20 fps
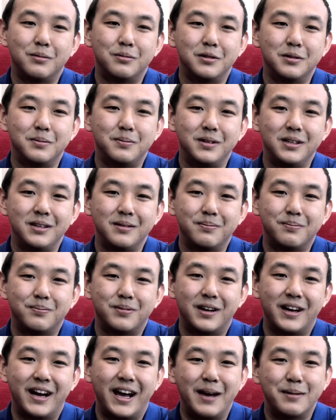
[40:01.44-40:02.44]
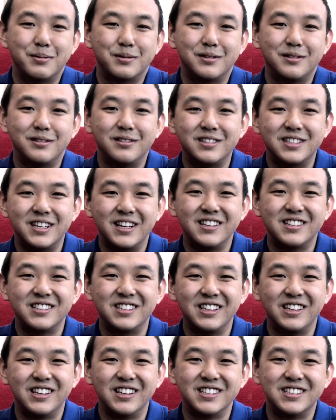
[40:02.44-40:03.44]
would be perhaps to send
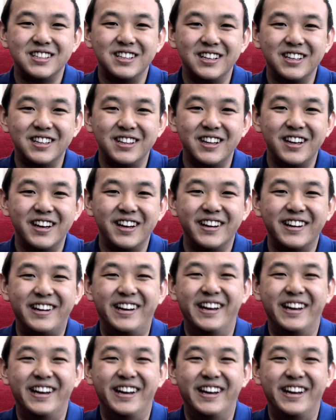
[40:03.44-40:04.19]
signals here and there.